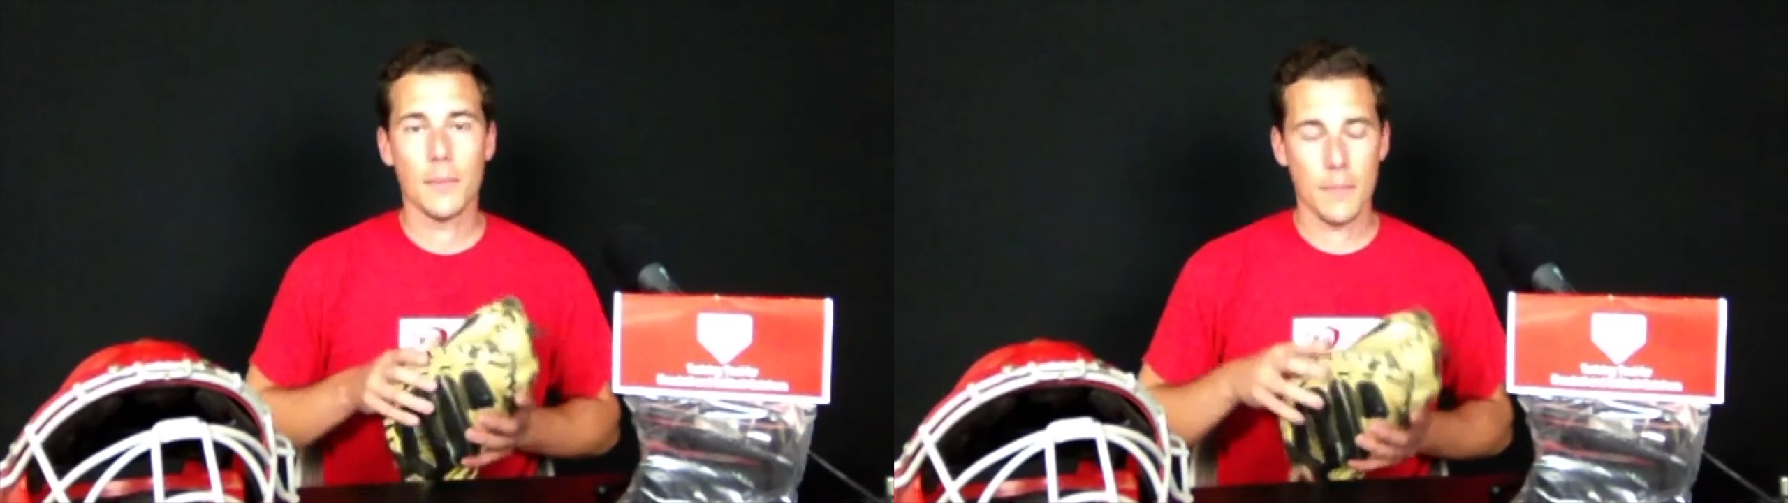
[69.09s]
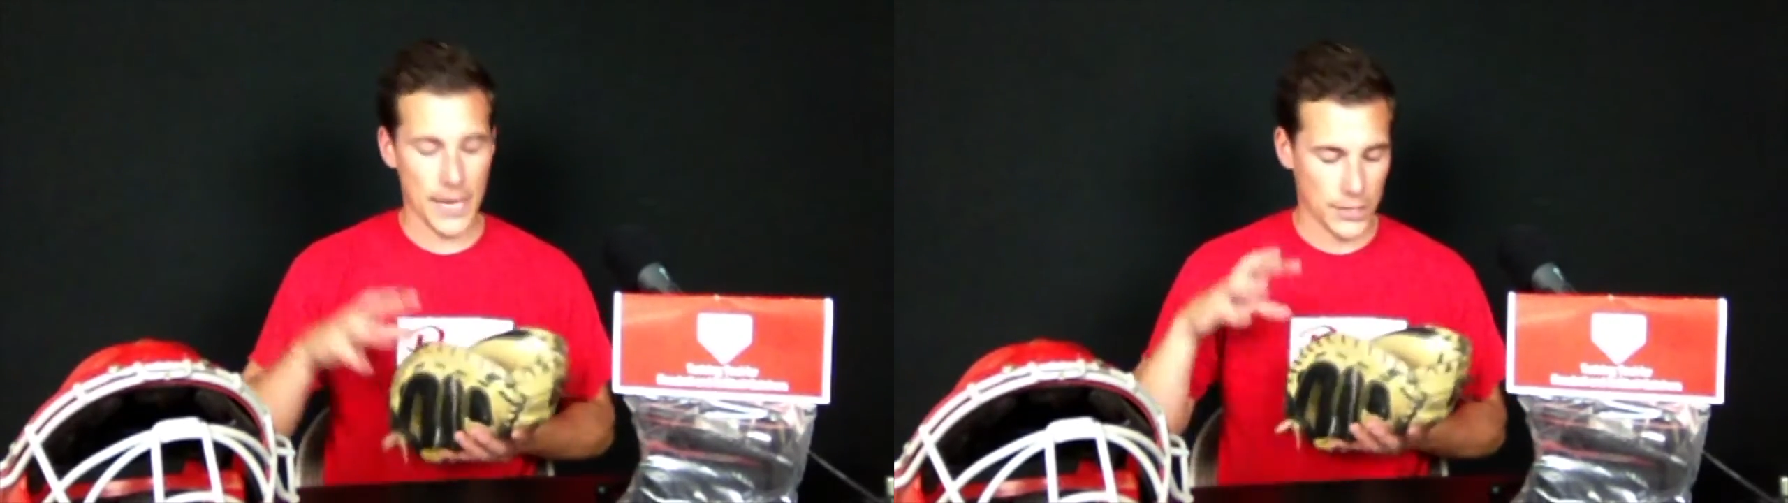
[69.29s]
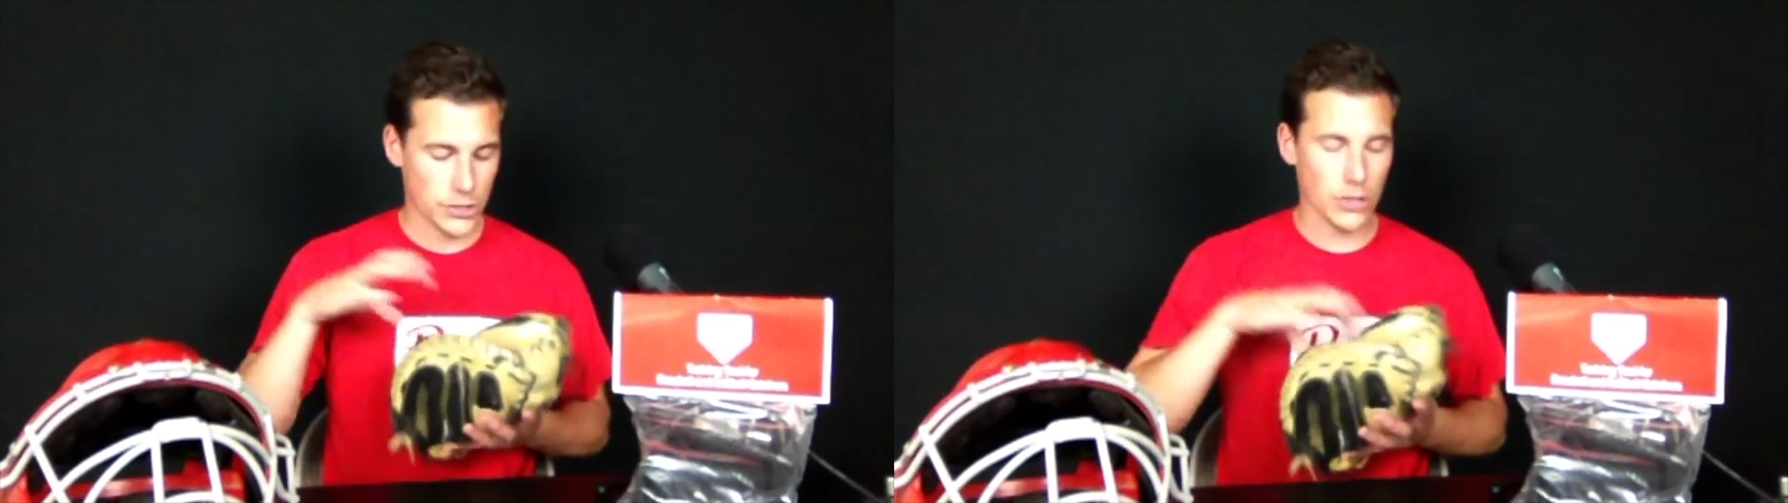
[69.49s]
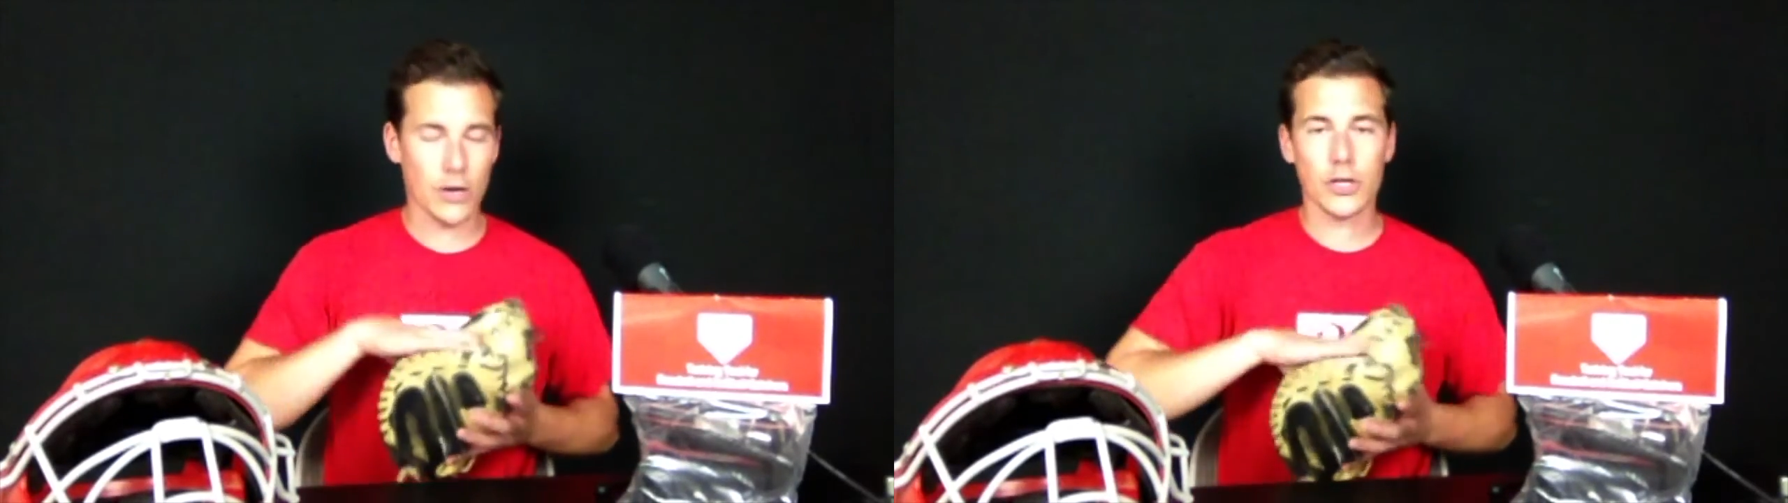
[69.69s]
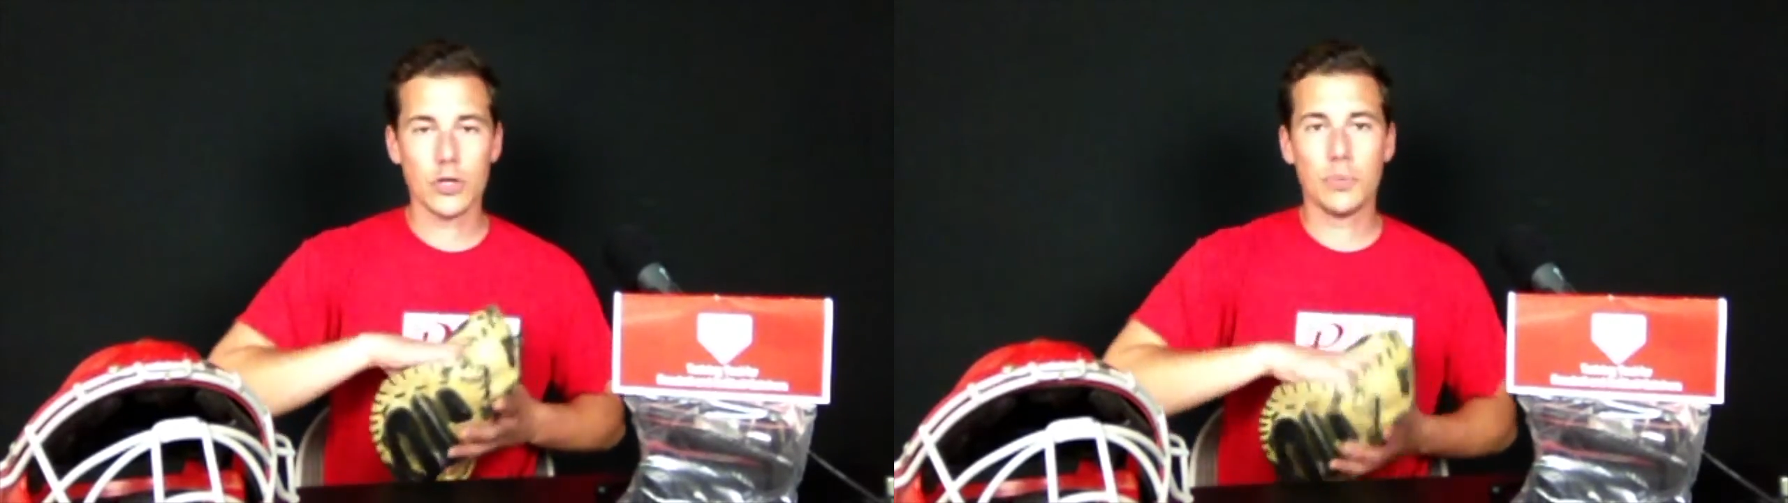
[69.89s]
make
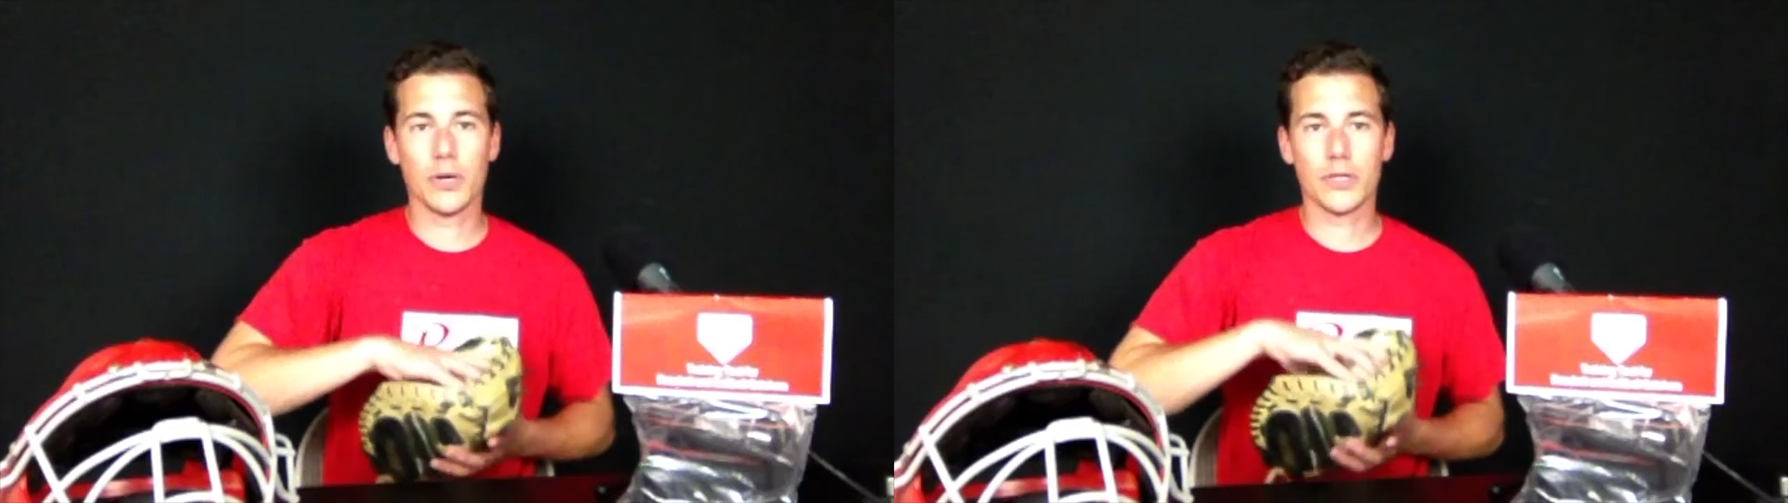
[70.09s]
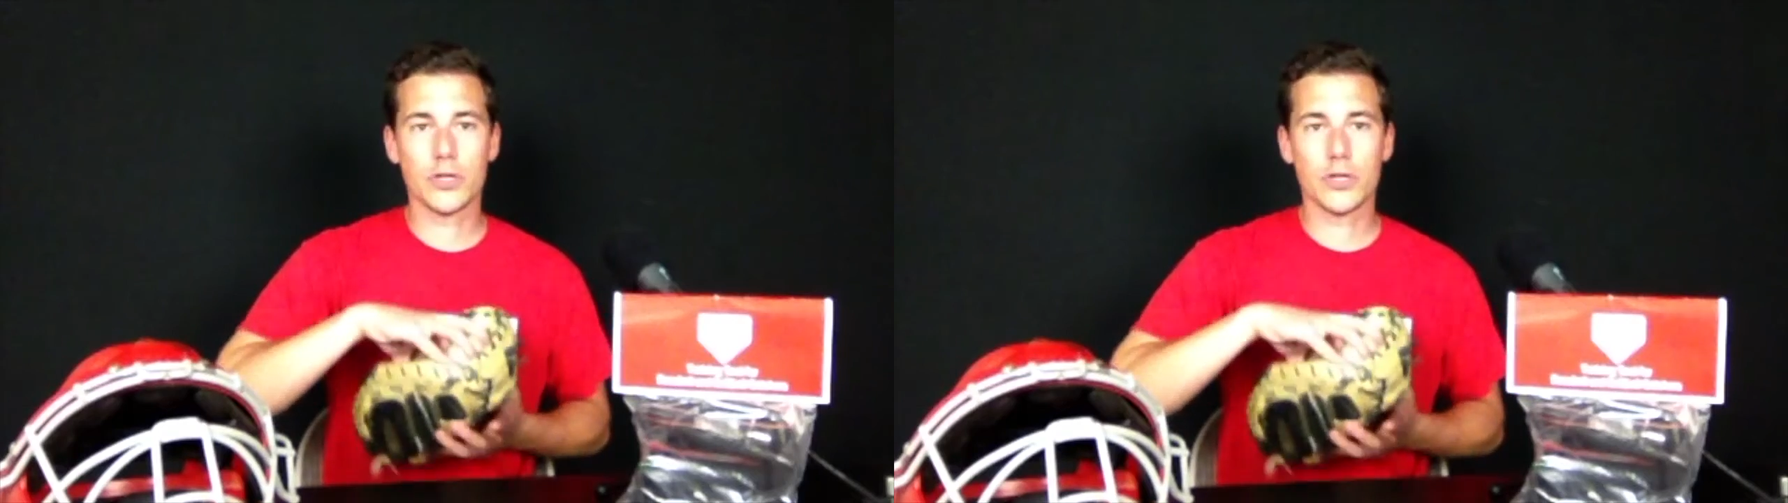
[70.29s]
sure you put